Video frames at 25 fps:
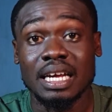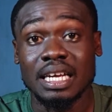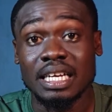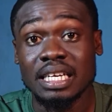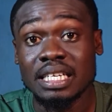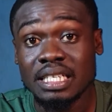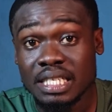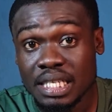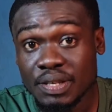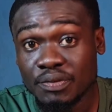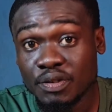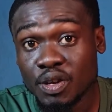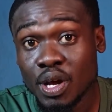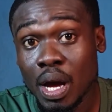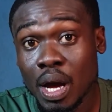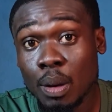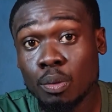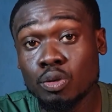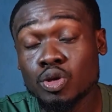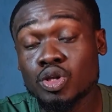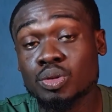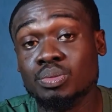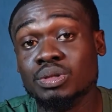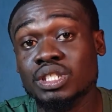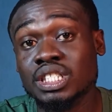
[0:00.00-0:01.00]
In this video, I'm going
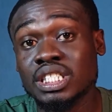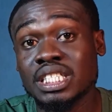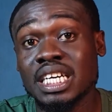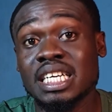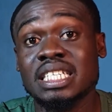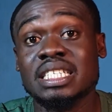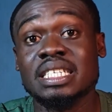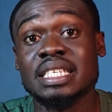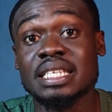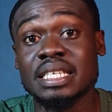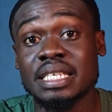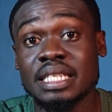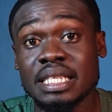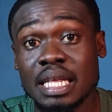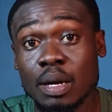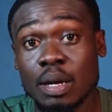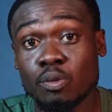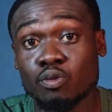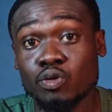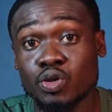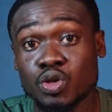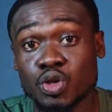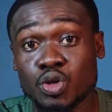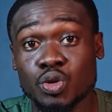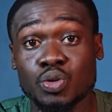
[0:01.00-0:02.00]
to be sharing the system
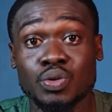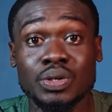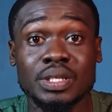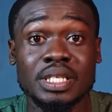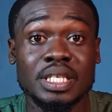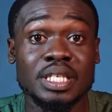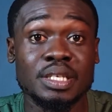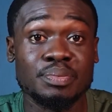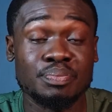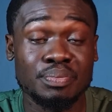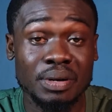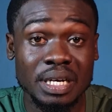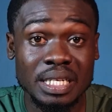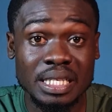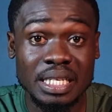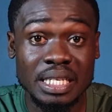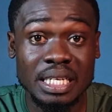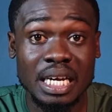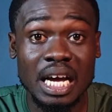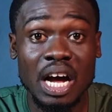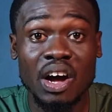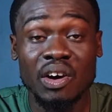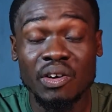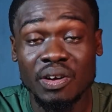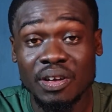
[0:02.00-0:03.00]
with you. It is
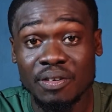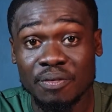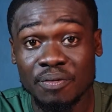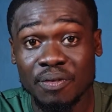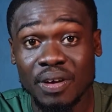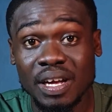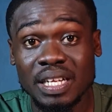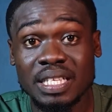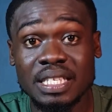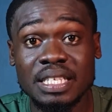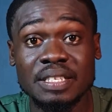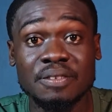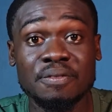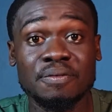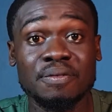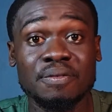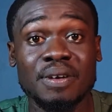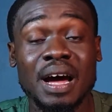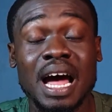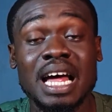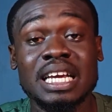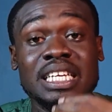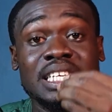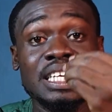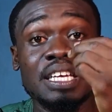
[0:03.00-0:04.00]
practical, effective,
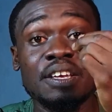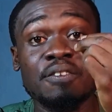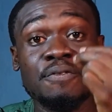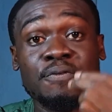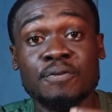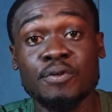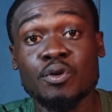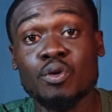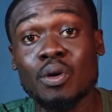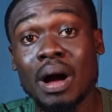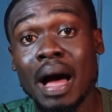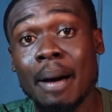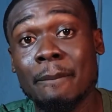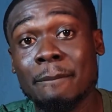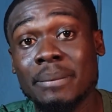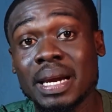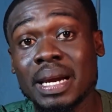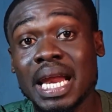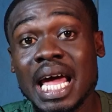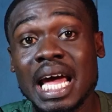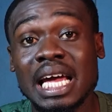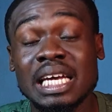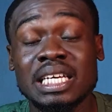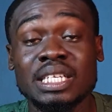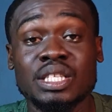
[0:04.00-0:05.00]
and if you
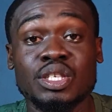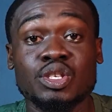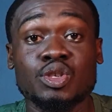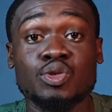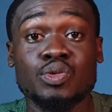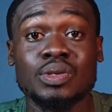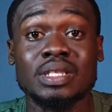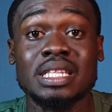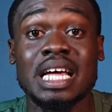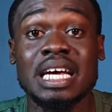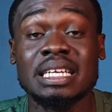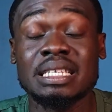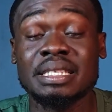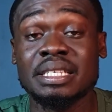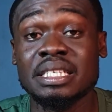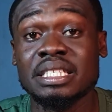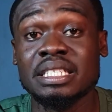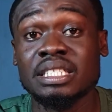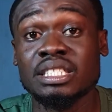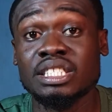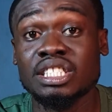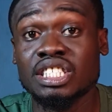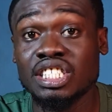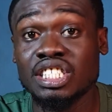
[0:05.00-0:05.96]
apply it, you start seeing